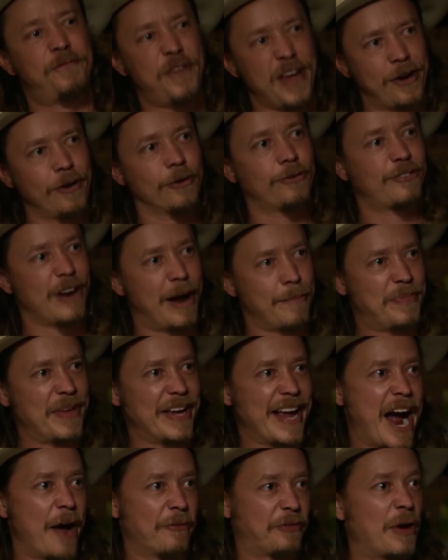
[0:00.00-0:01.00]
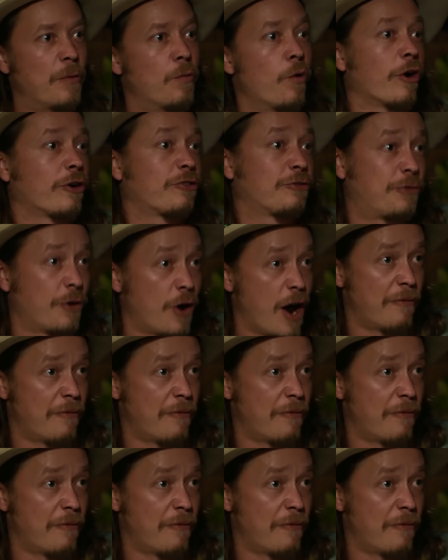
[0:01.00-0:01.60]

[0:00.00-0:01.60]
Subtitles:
figure something out that works for